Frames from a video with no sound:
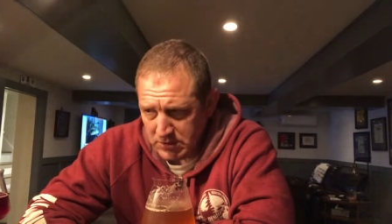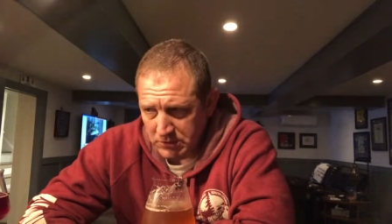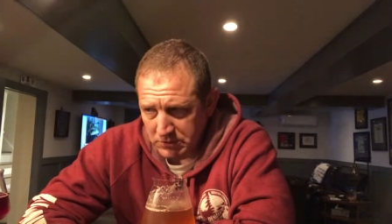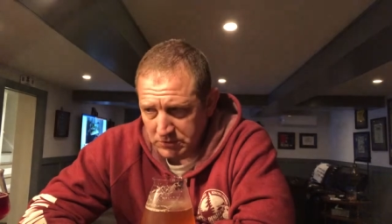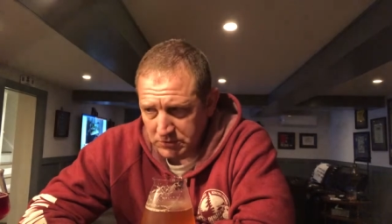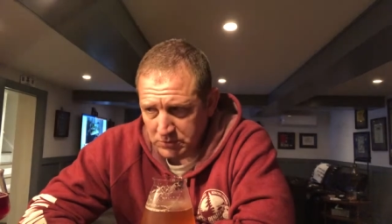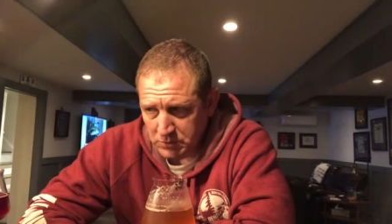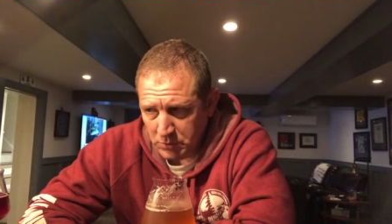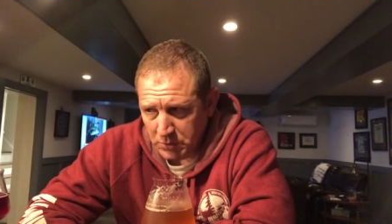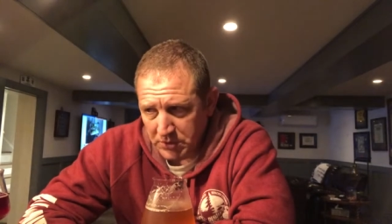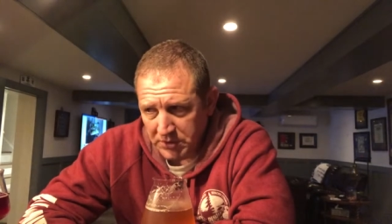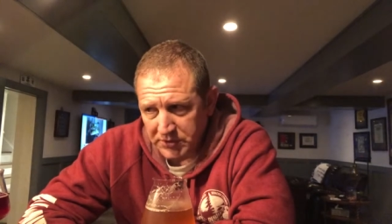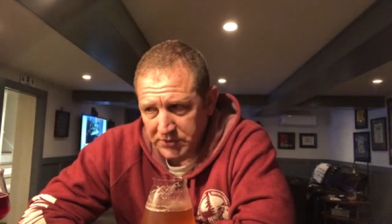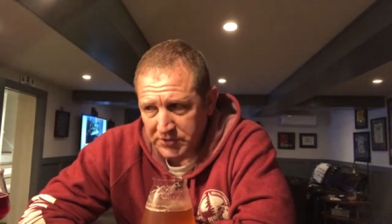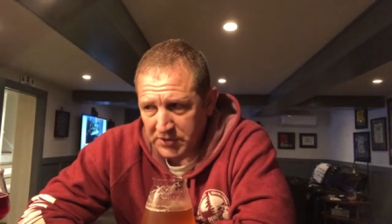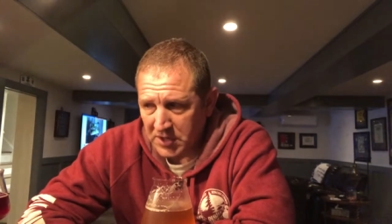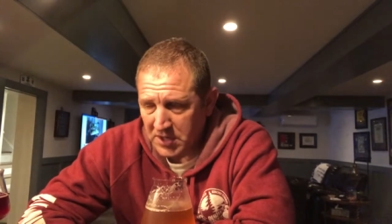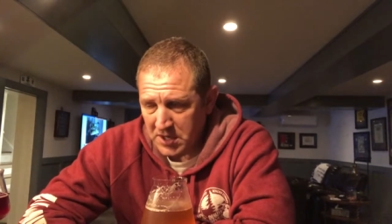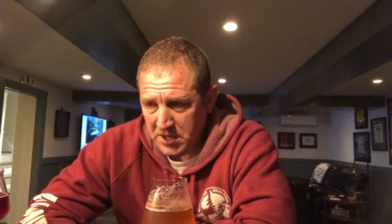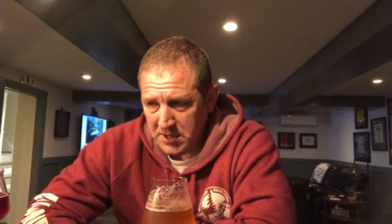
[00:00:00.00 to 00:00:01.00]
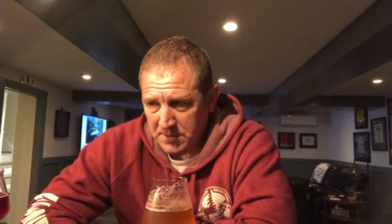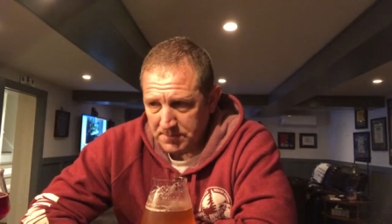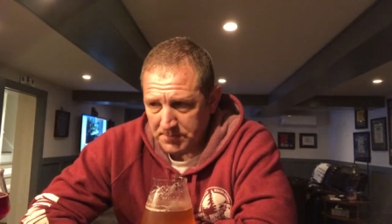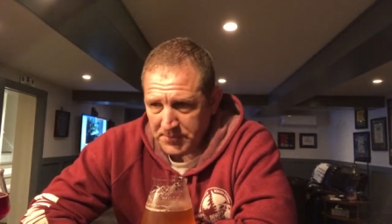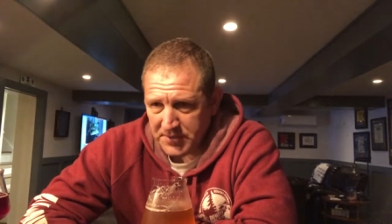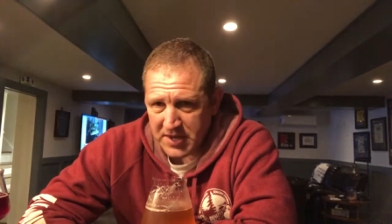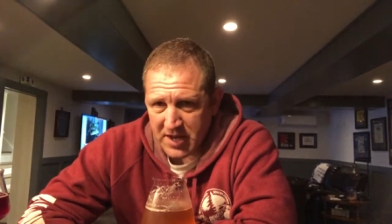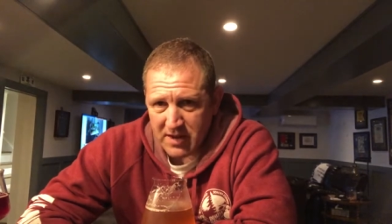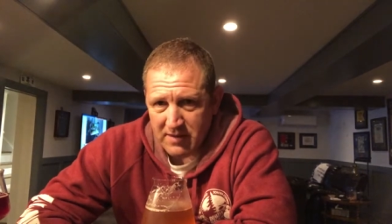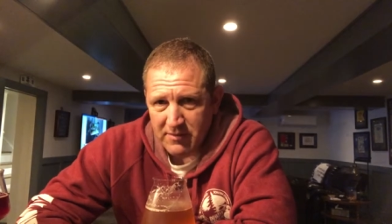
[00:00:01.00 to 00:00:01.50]
used was
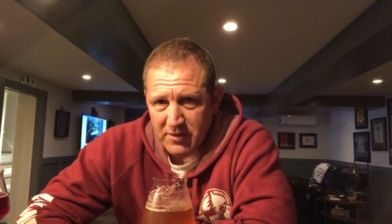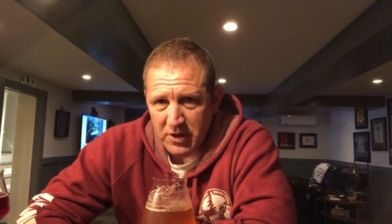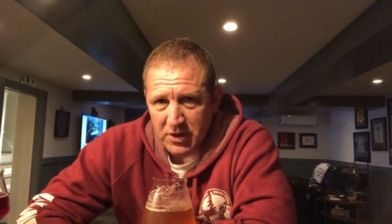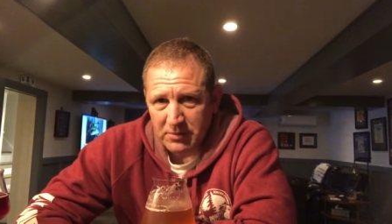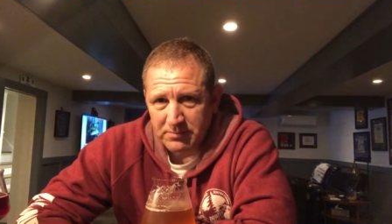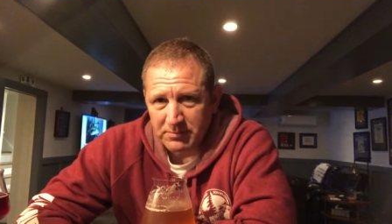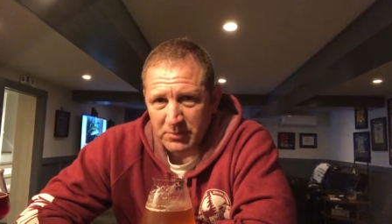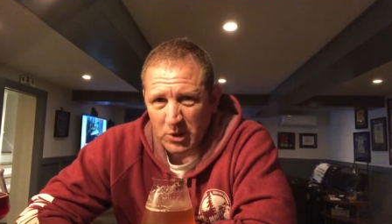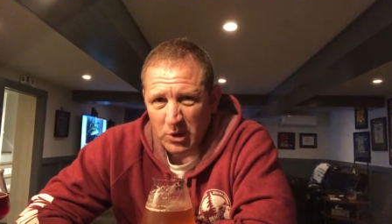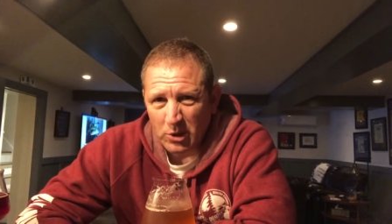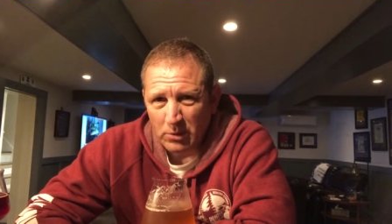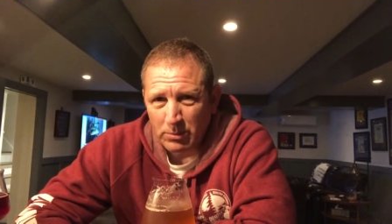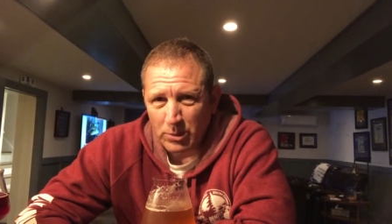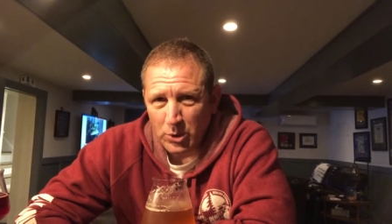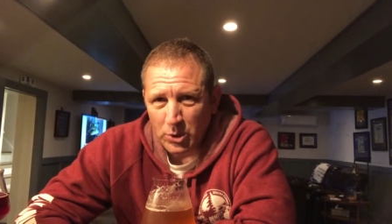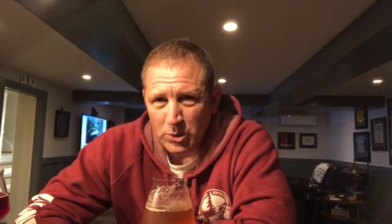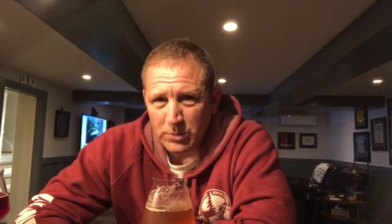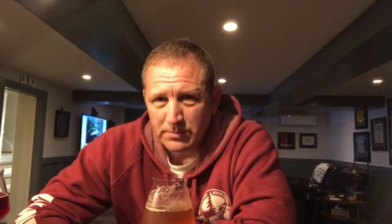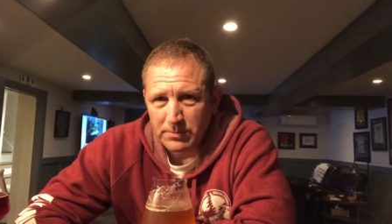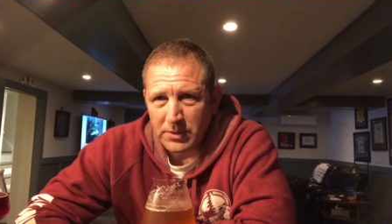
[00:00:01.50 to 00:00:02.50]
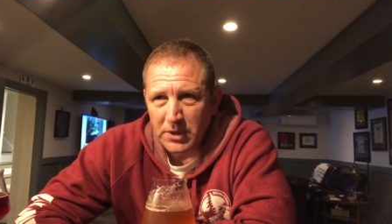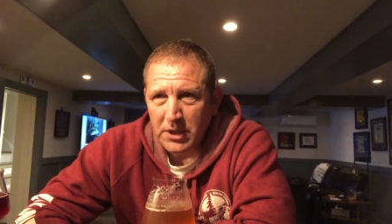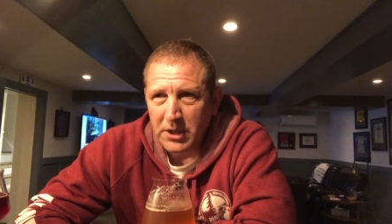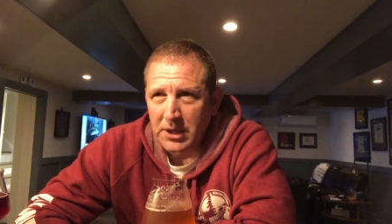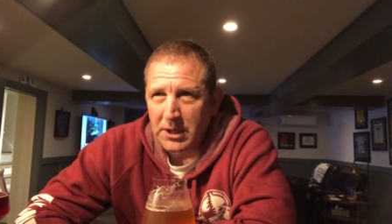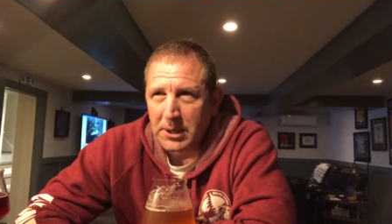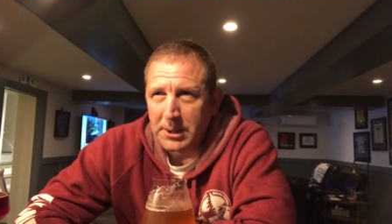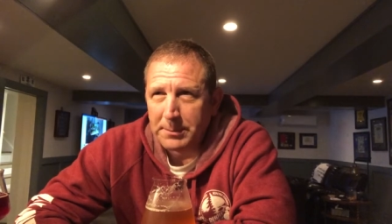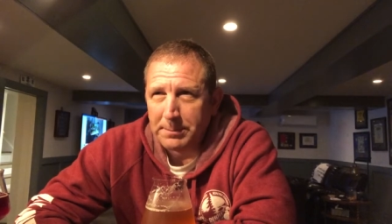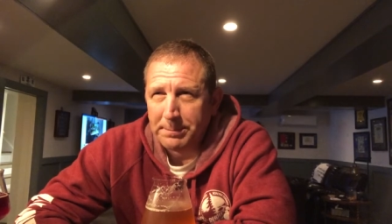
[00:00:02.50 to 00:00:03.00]
kind of the herbal
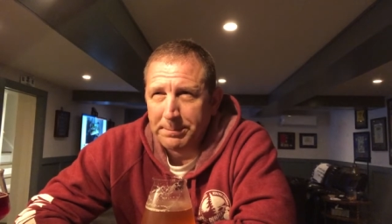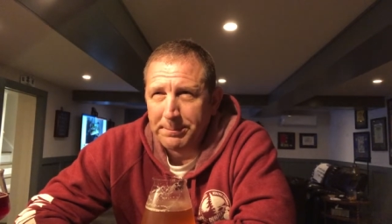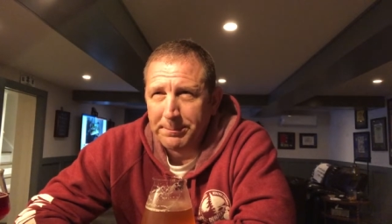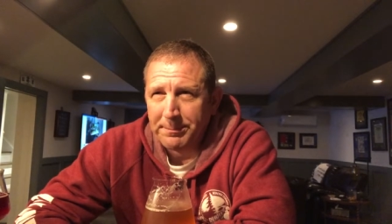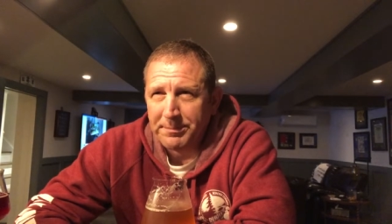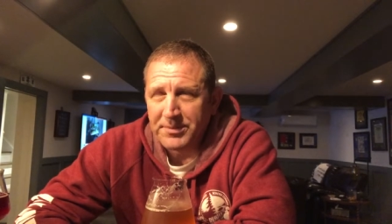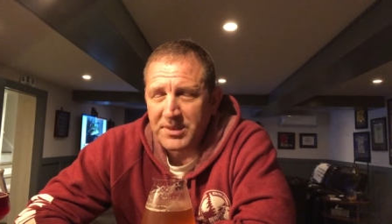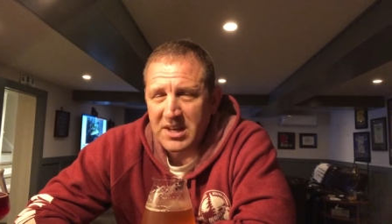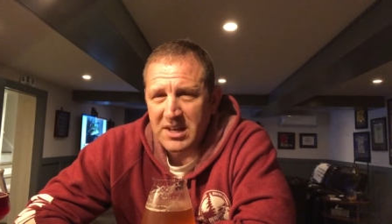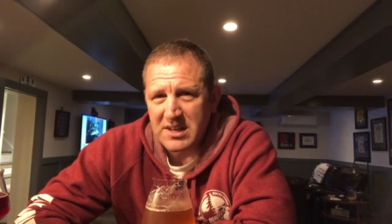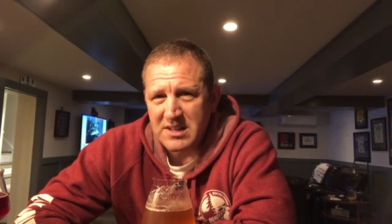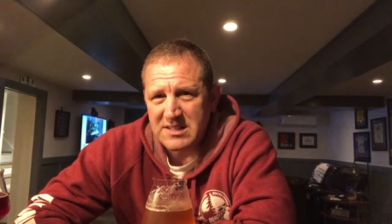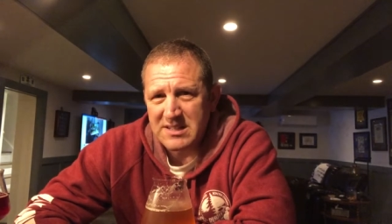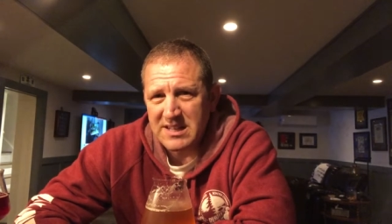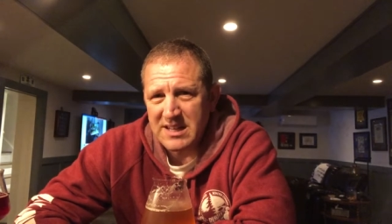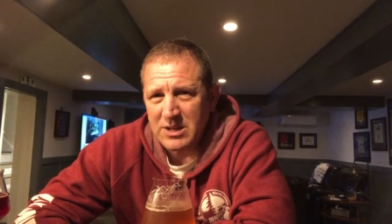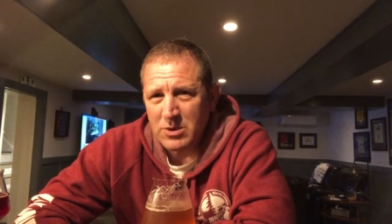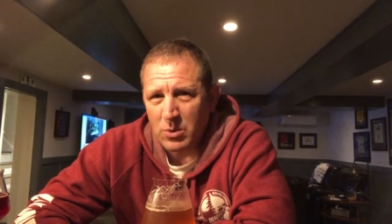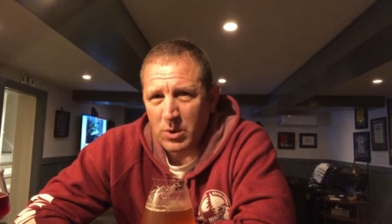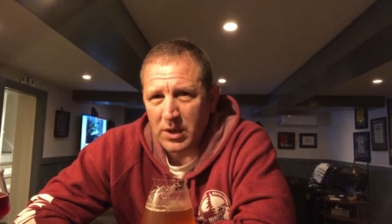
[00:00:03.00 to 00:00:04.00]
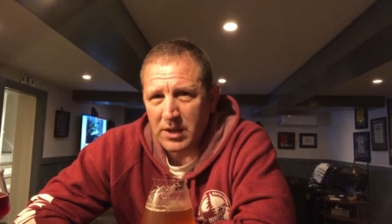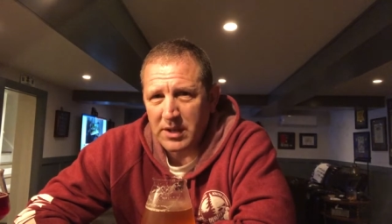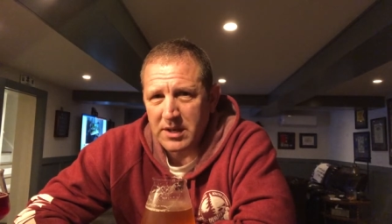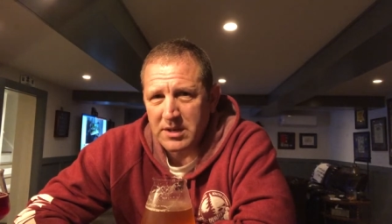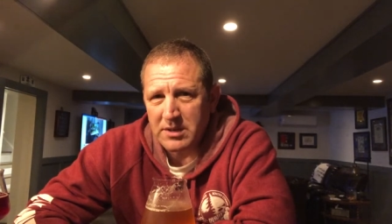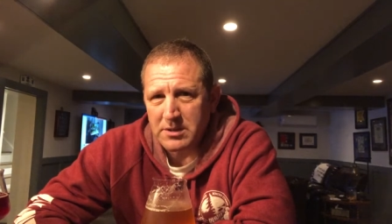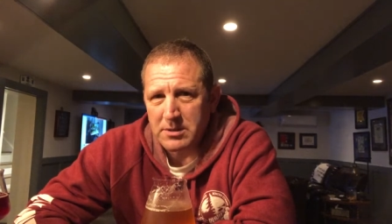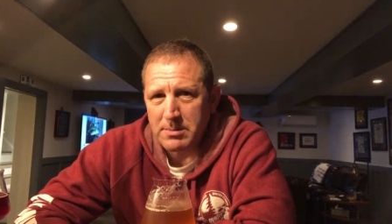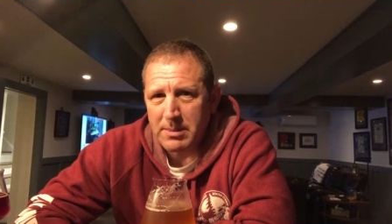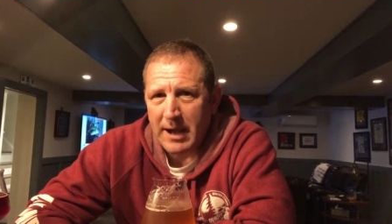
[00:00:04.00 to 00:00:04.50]
um, kind of tea
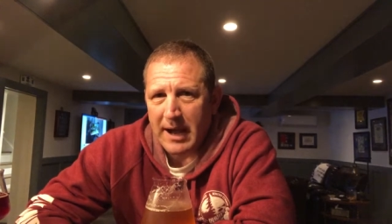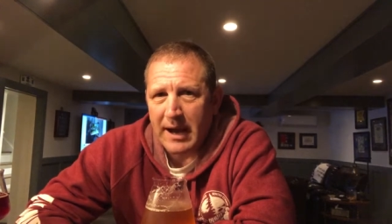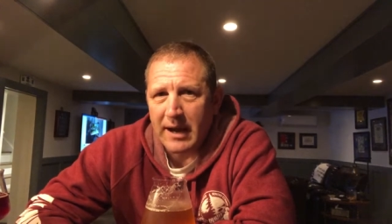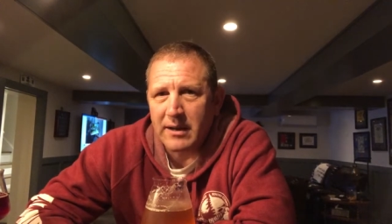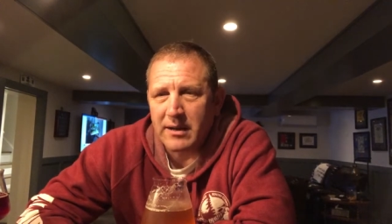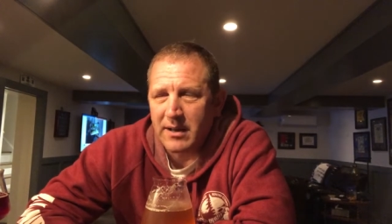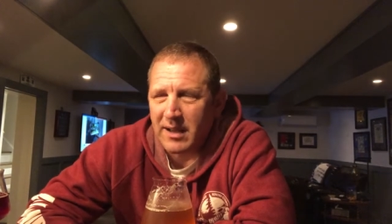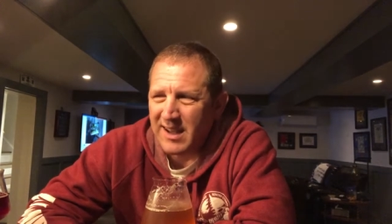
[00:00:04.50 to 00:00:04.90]
quality on the back.